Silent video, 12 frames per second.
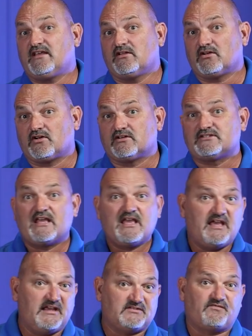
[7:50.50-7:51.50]
kilohertz
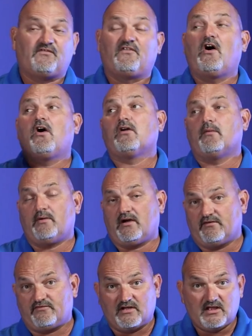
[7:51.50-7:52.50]
is far
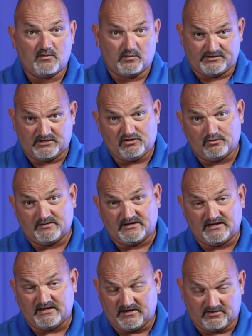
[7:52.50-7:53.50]
above what the
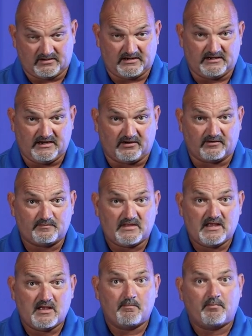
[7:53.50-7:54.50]
human ear can hear.
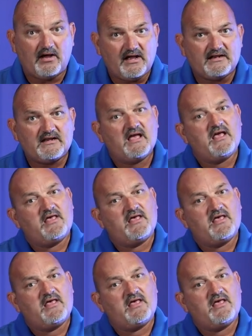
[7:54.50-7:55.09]
But